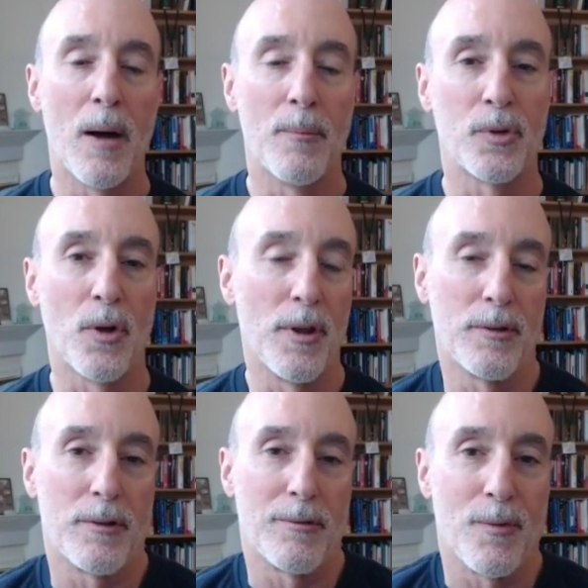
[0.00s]
So
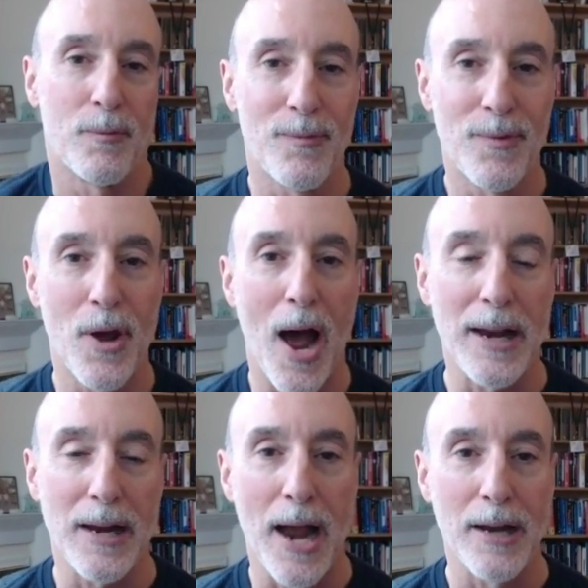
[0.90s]
that
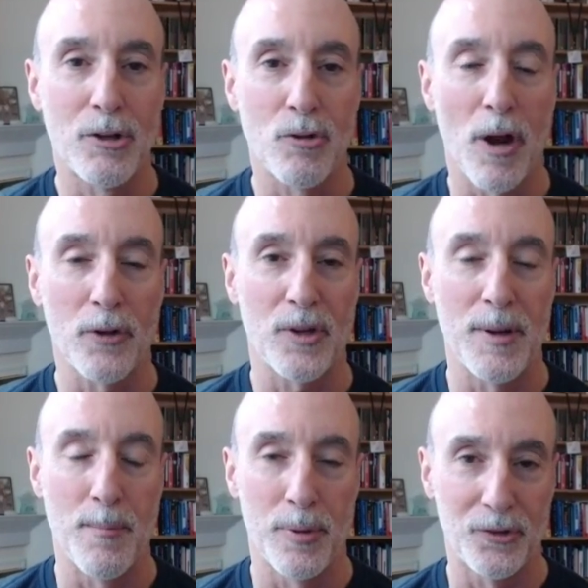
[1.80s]
I trust
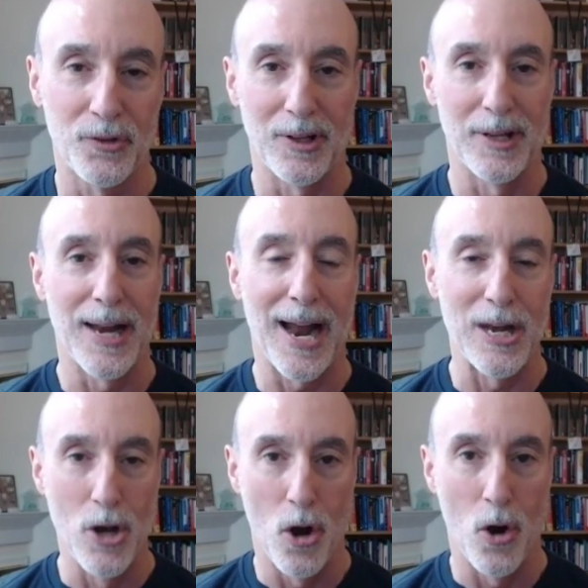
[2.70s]
implicitly, and I
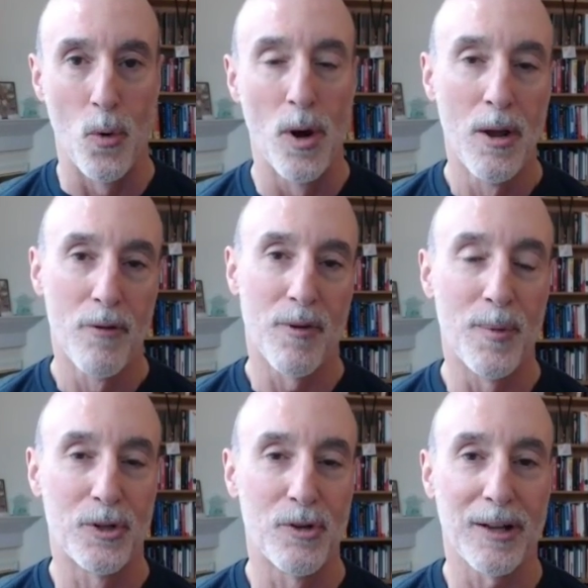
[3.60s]
know from
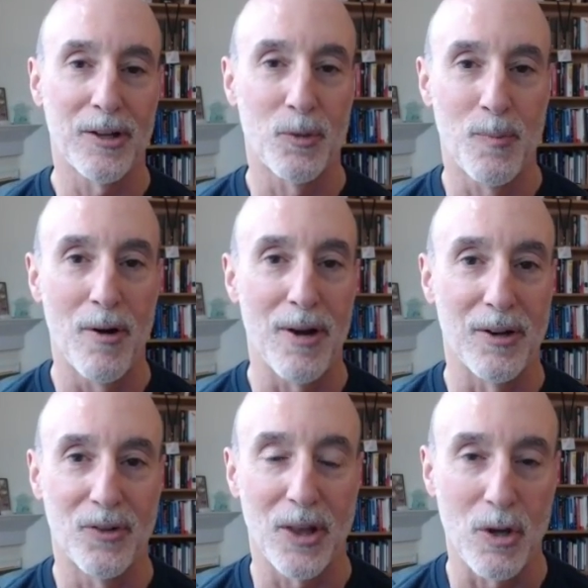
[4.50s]
a direct
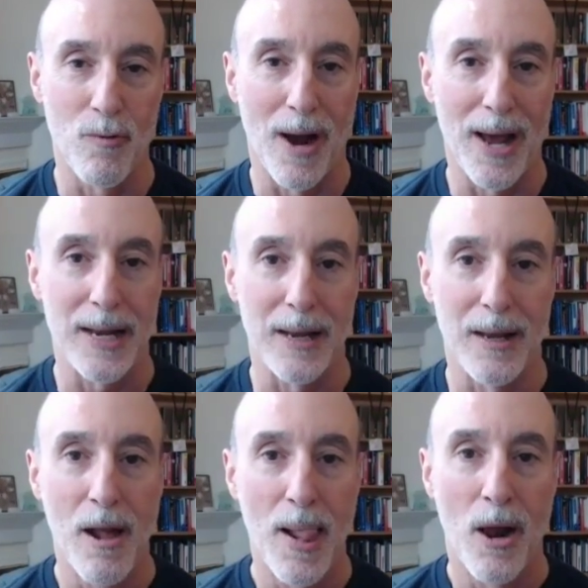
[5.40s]
experience that the writing
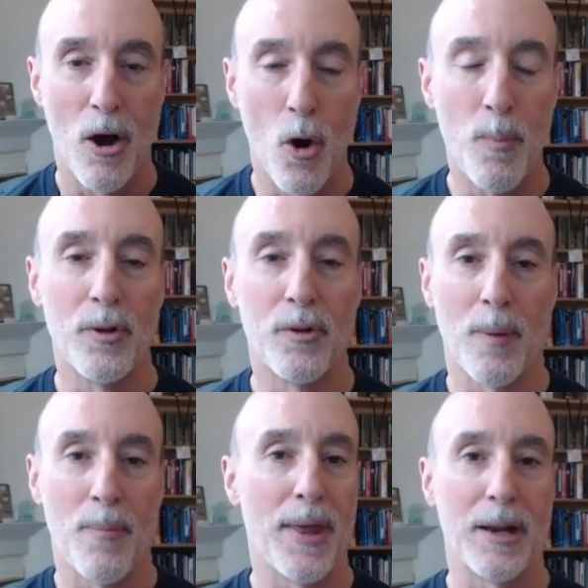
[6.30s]
opens
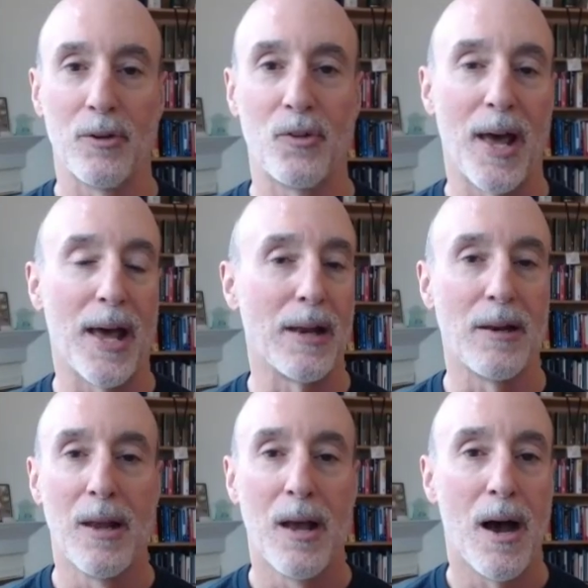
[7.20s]
up things that
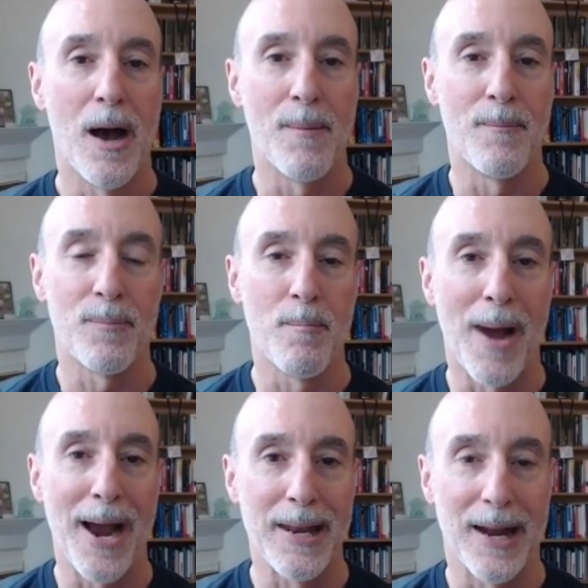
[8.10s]

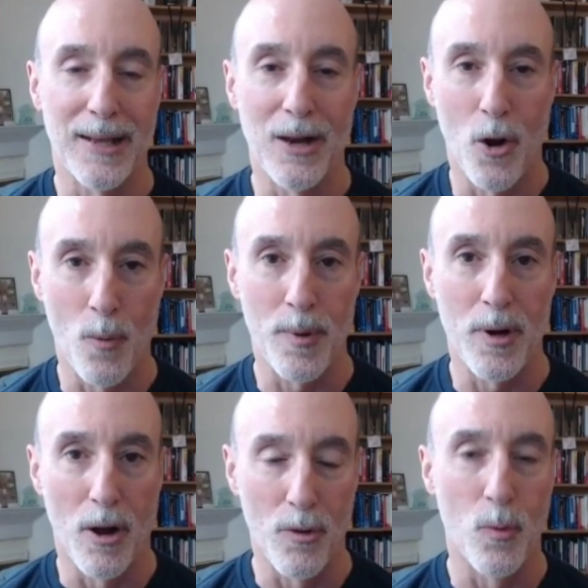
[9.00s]
might not get opened
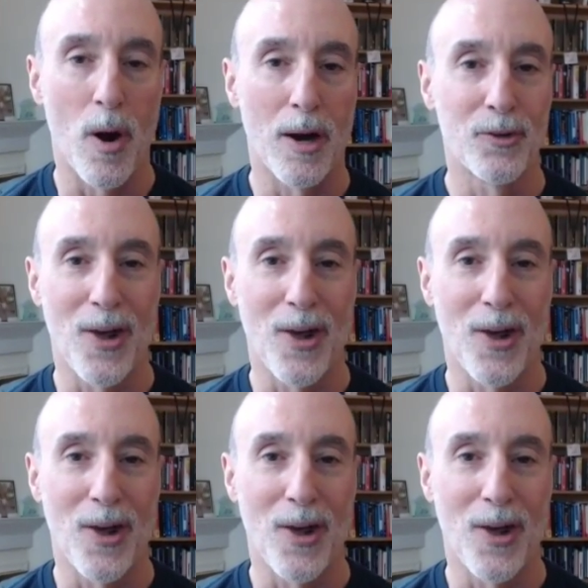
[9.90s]
otherwise.